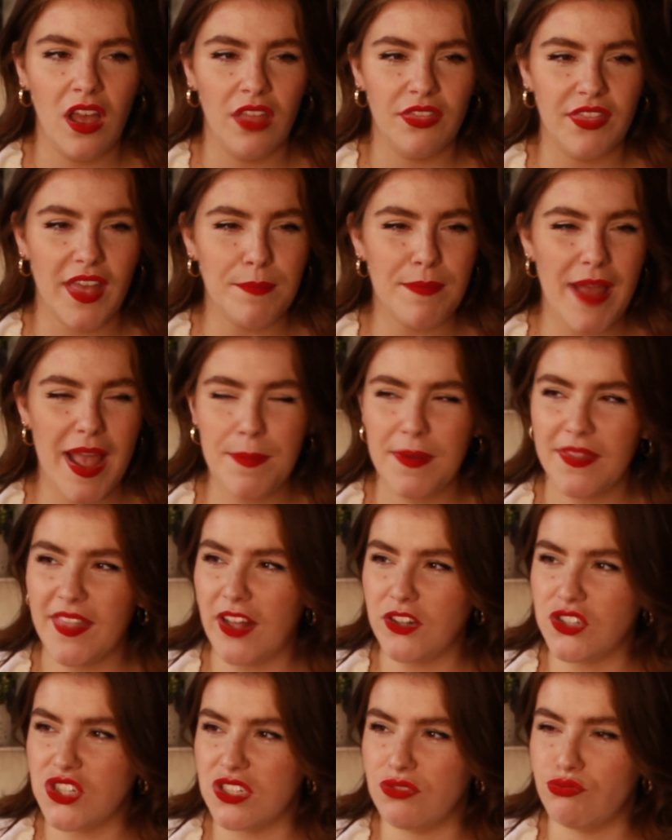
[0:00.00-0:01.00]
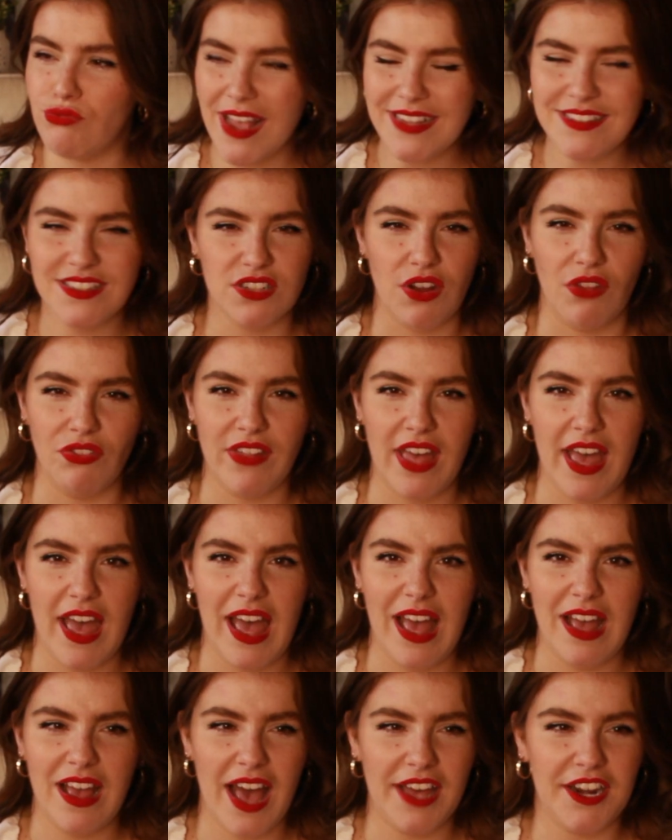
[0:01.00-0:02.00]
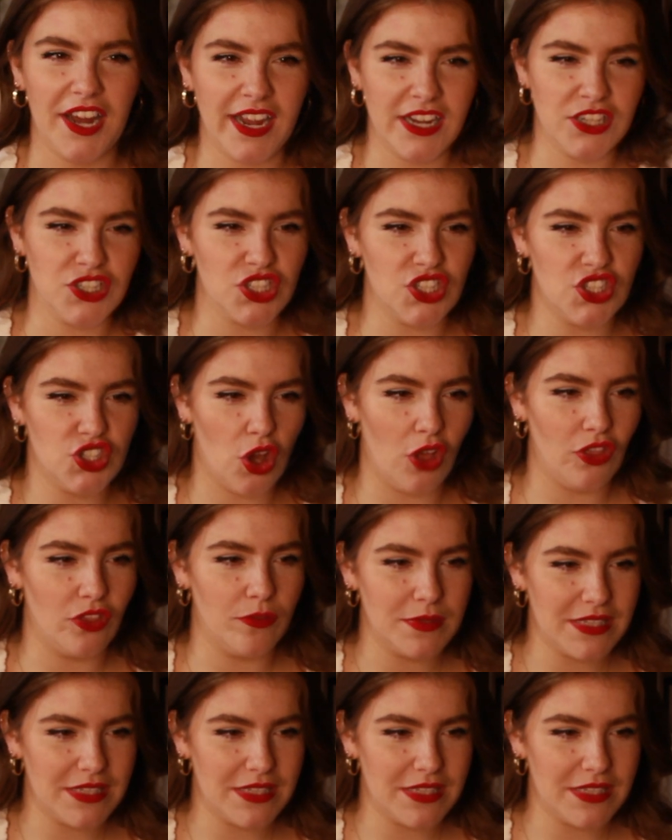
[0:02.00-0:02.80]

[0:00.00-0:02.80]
then maybe they'll just rest on there and I can just dot them